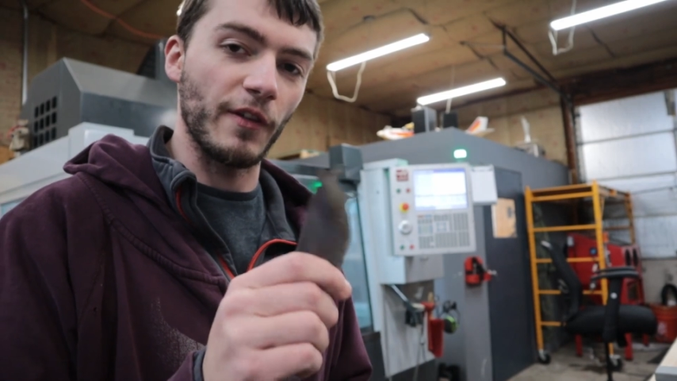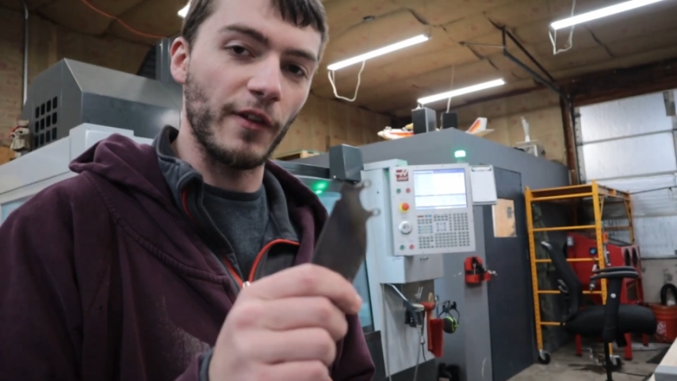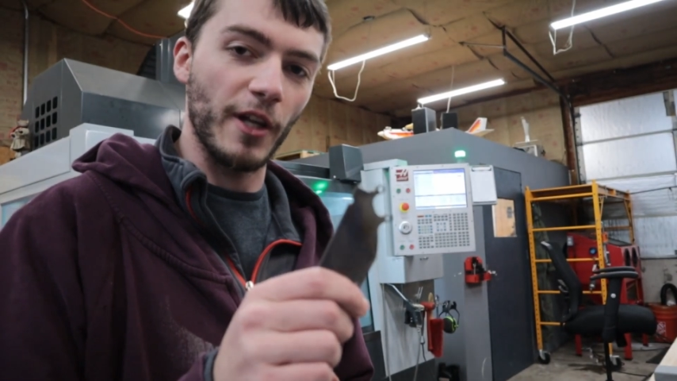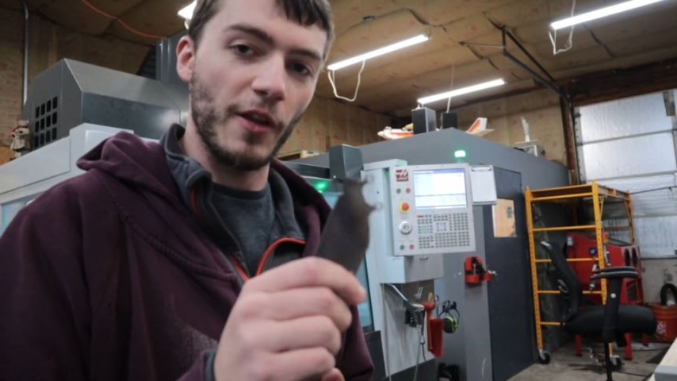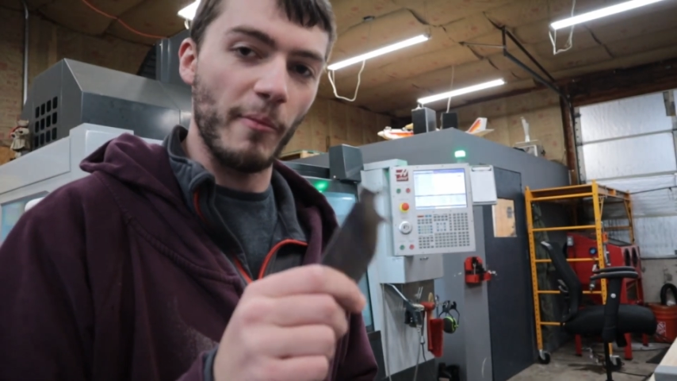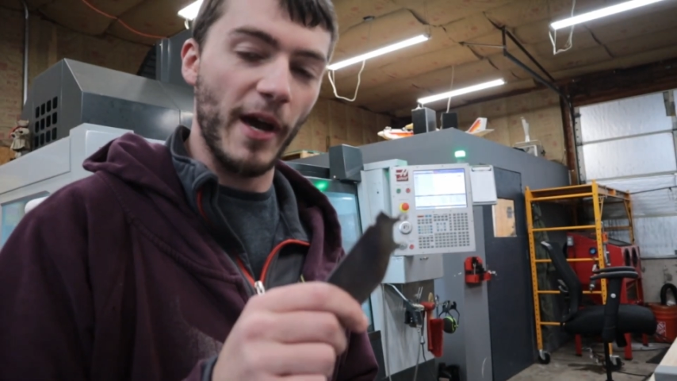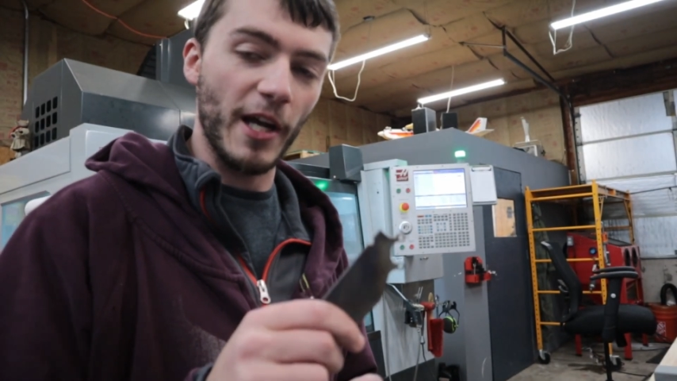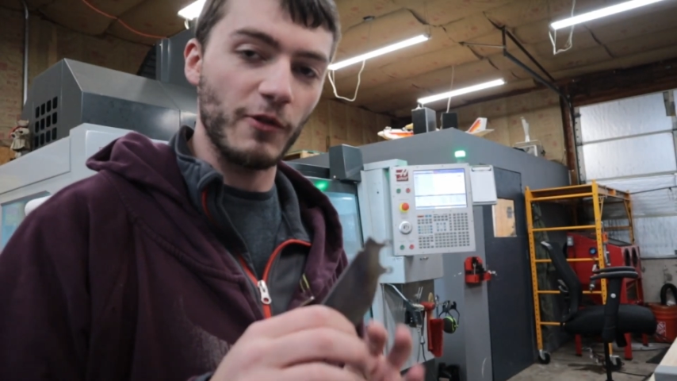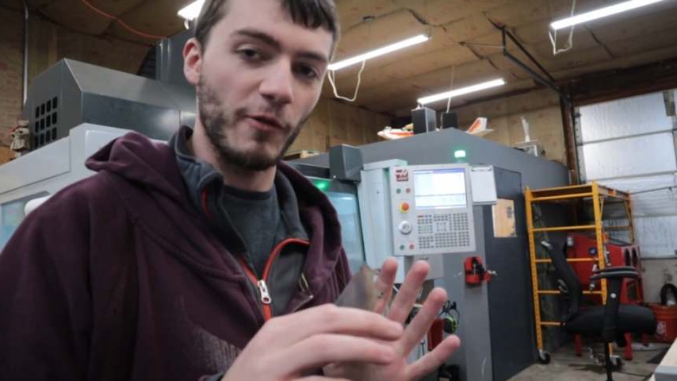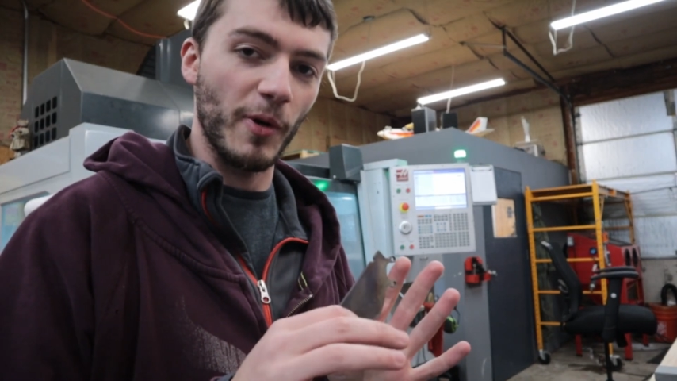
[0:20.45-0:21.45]
in the video, the
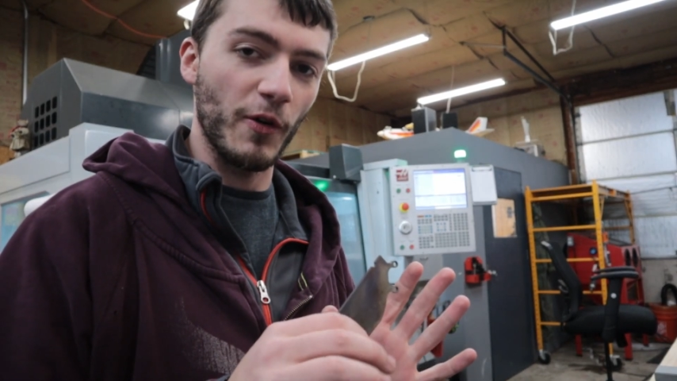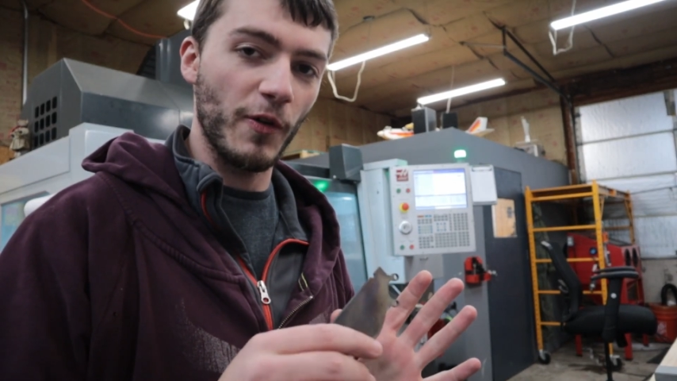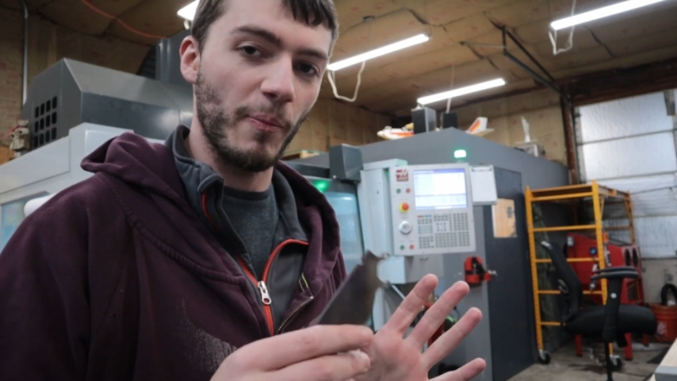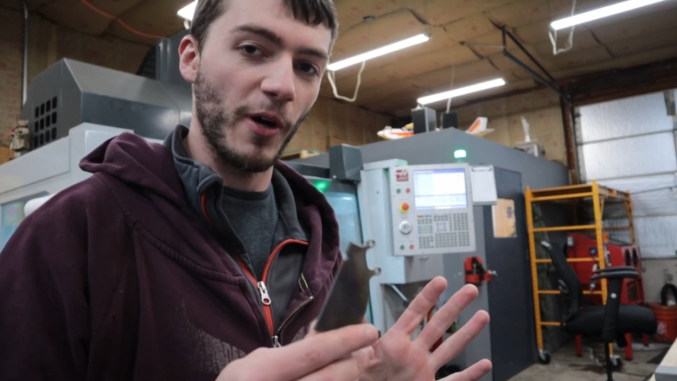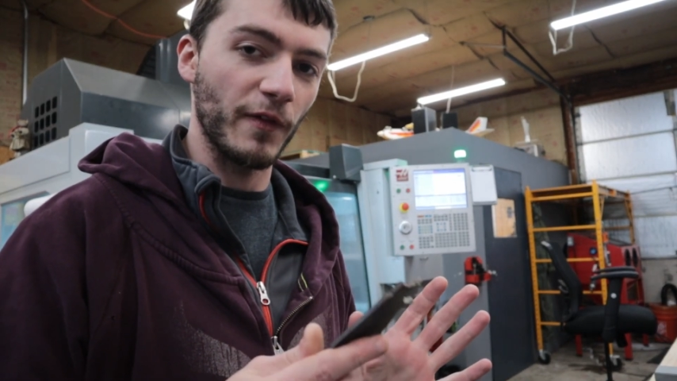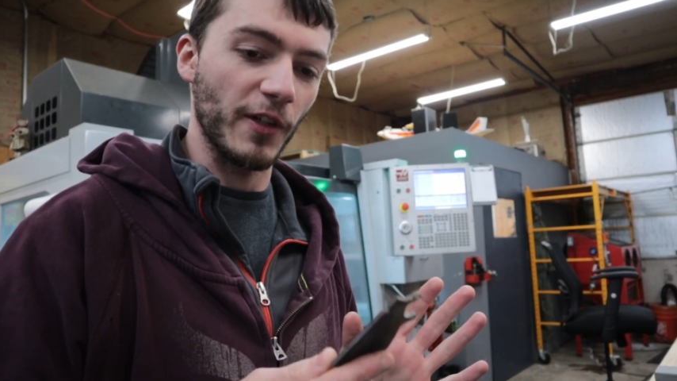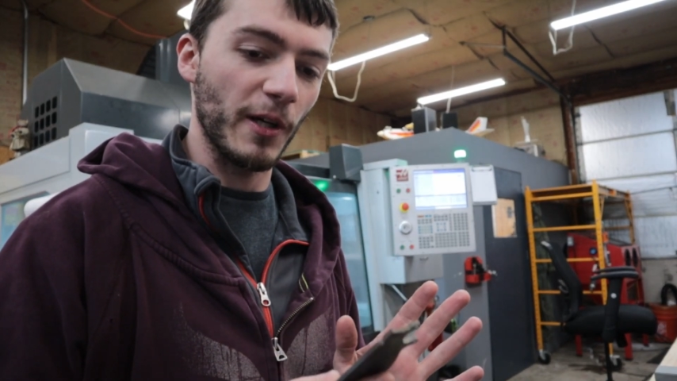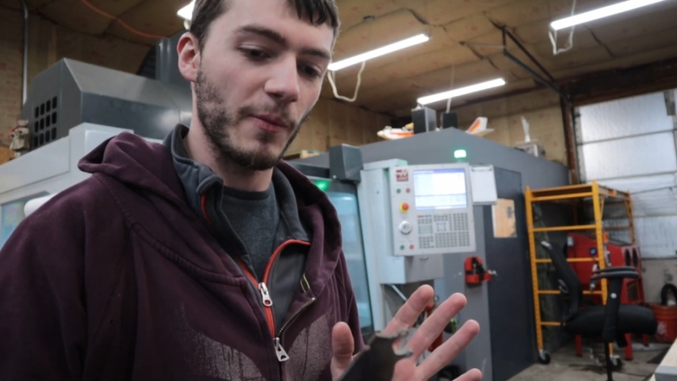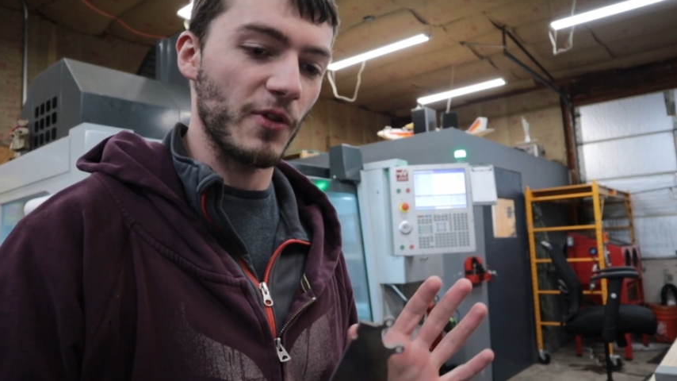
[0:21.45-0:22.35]
bags are both puffed up,